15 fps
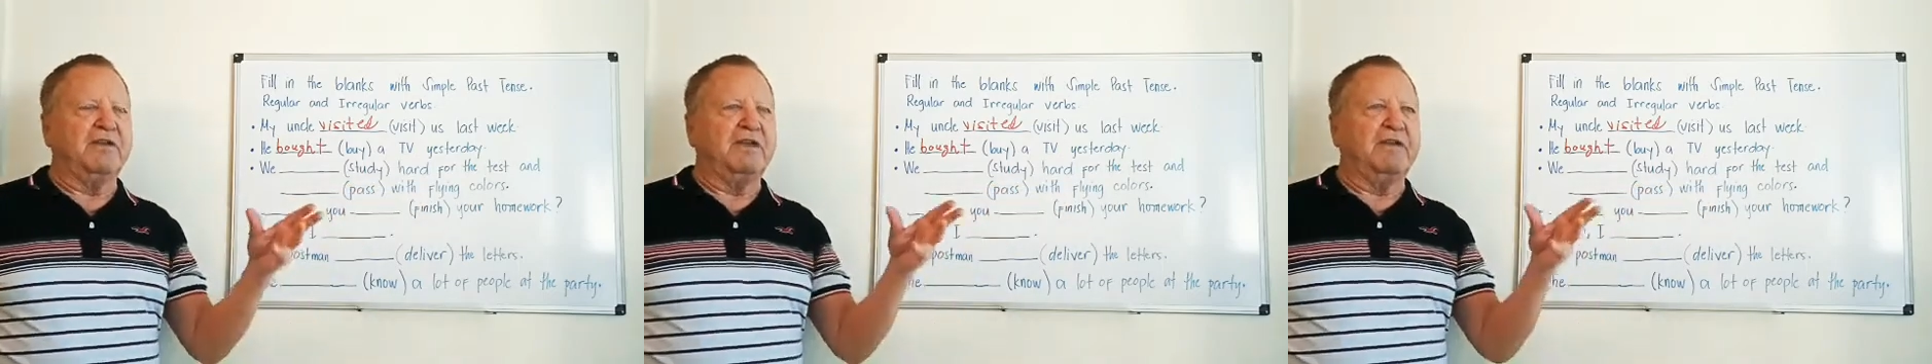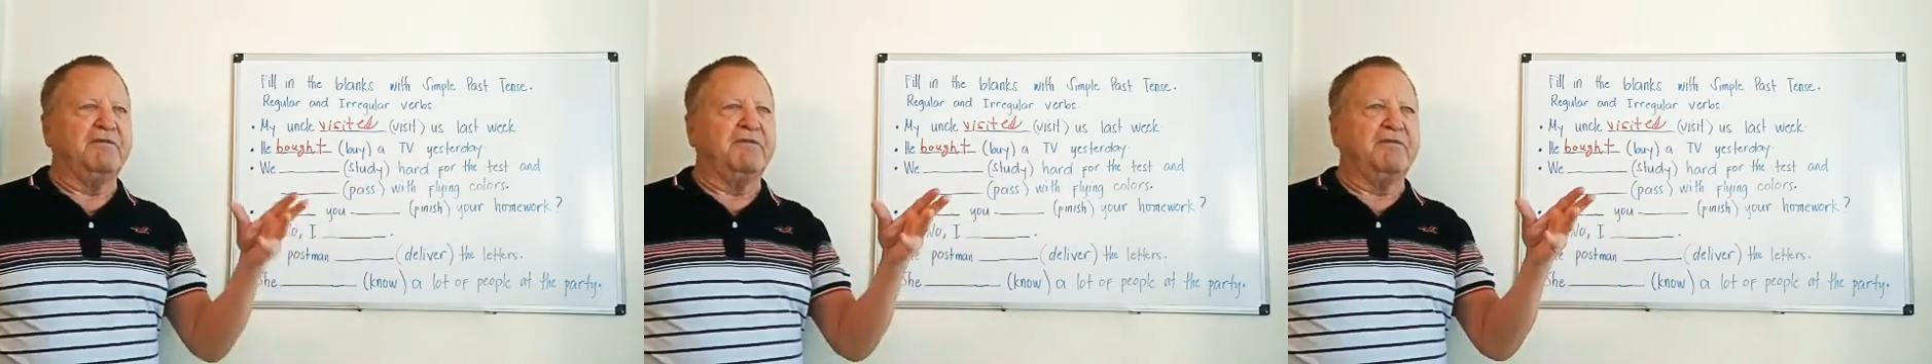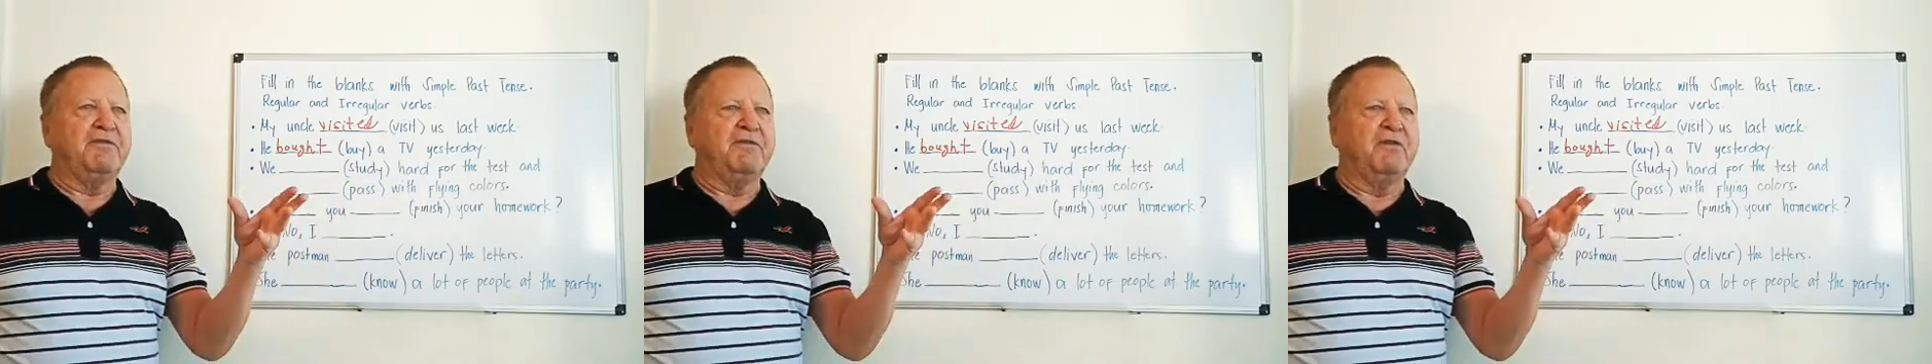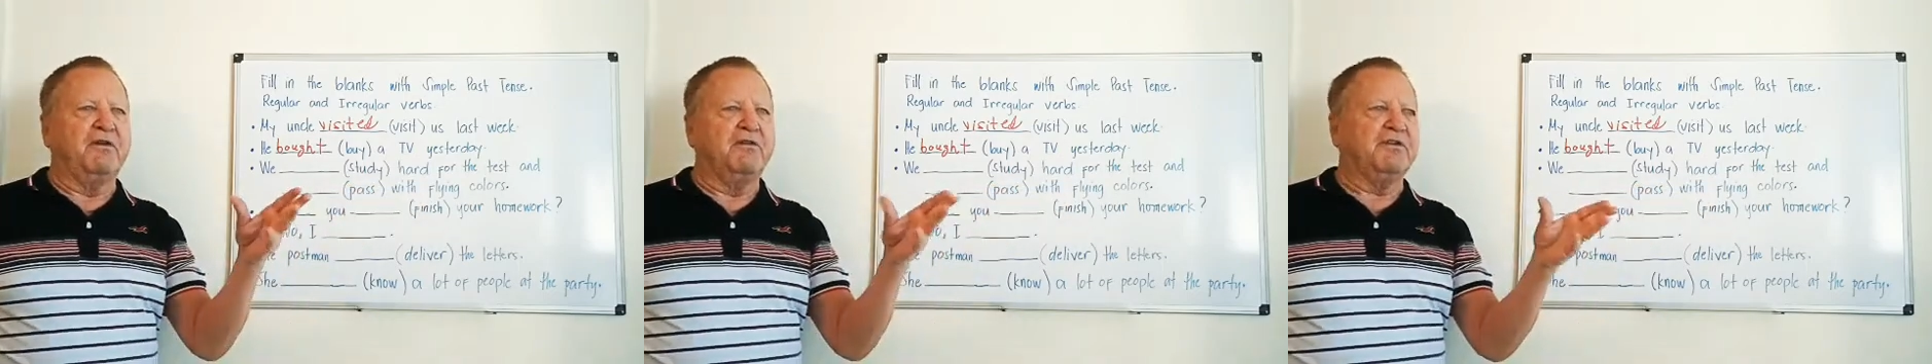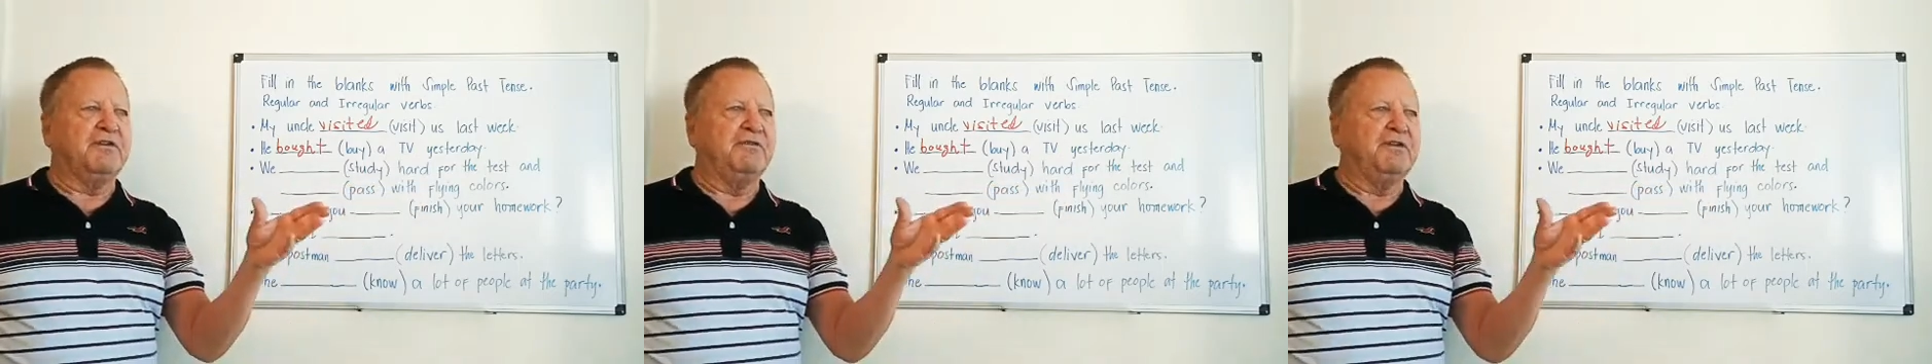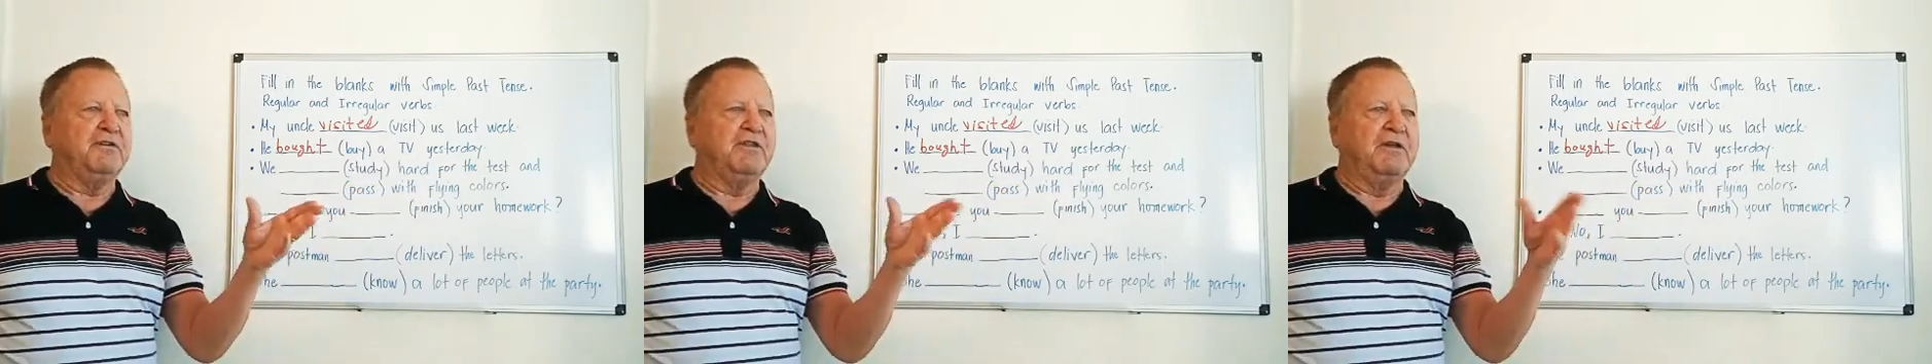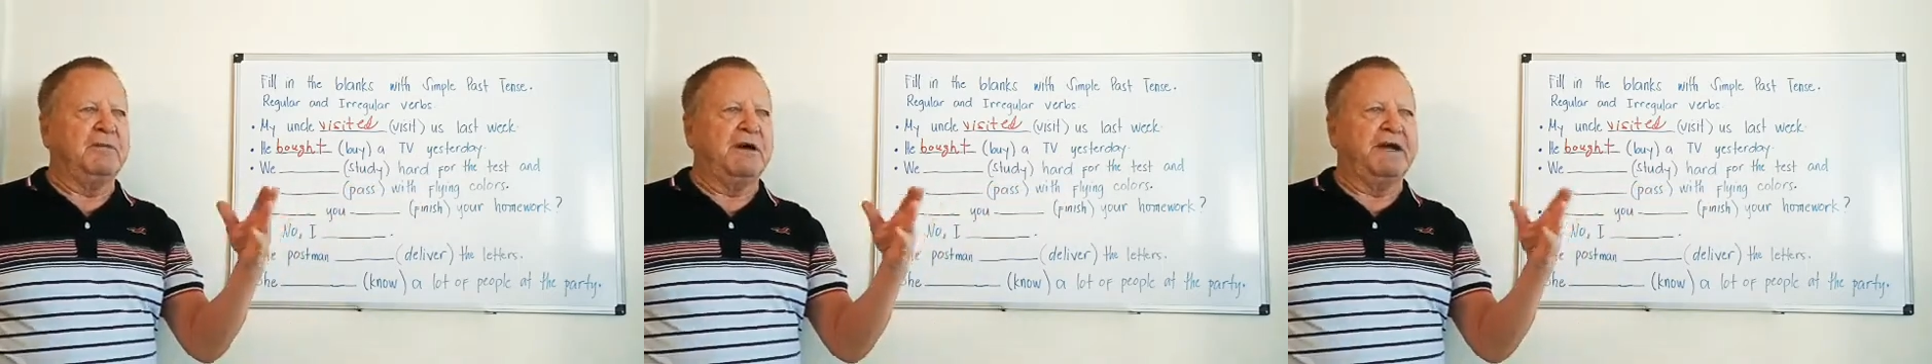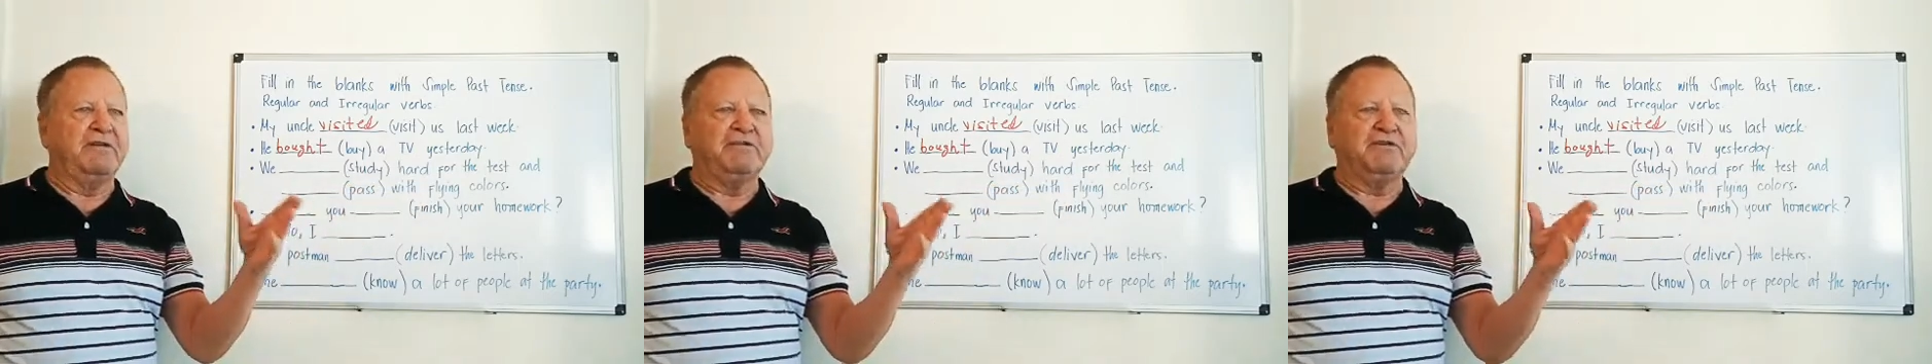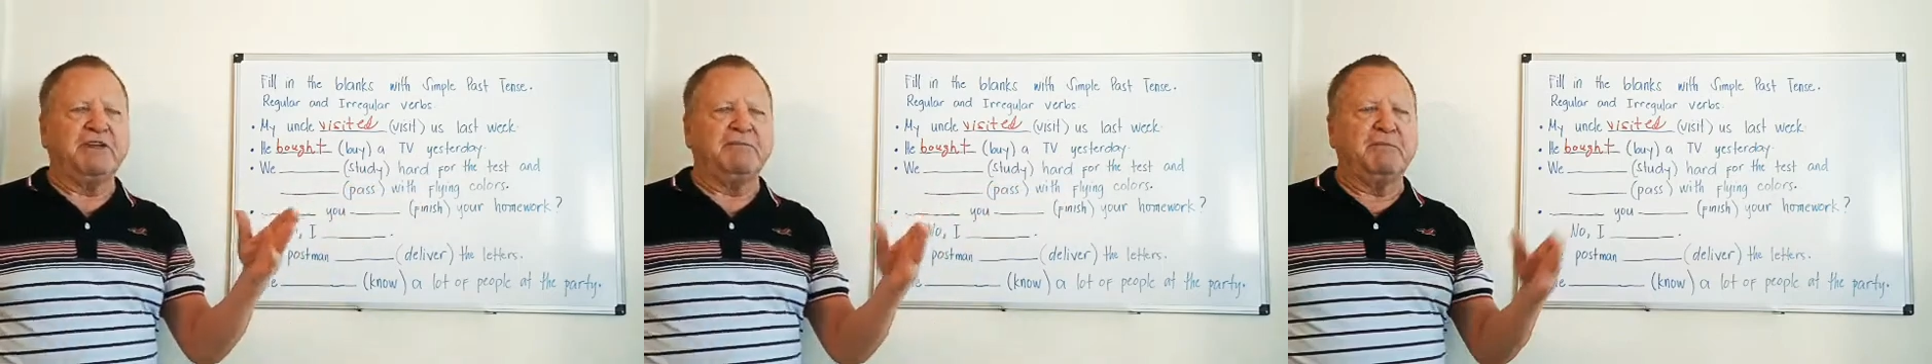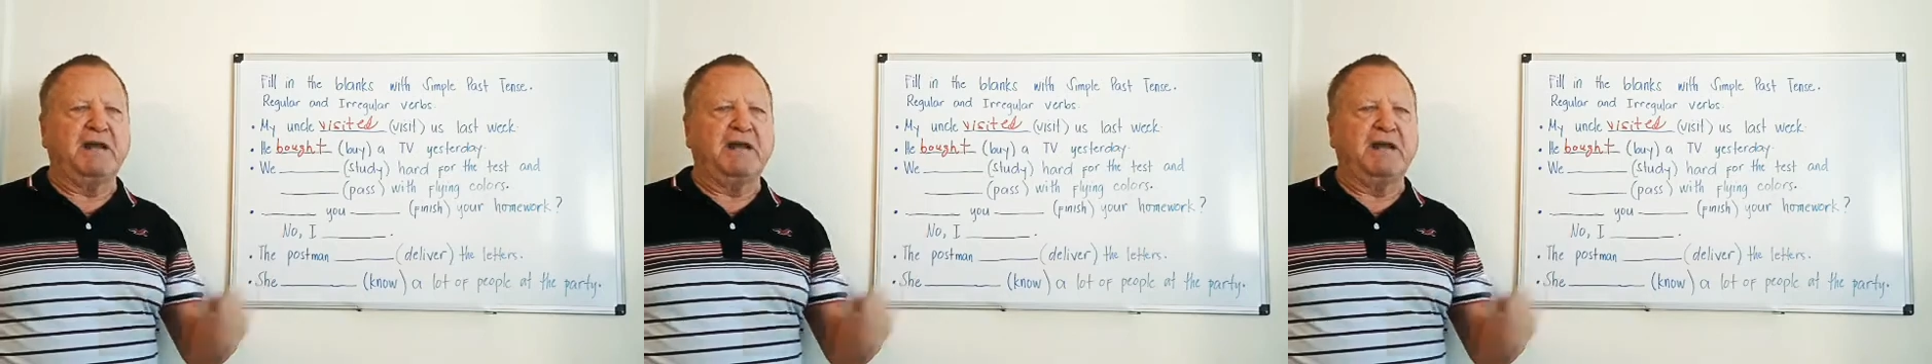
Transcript: if those of you that might have seen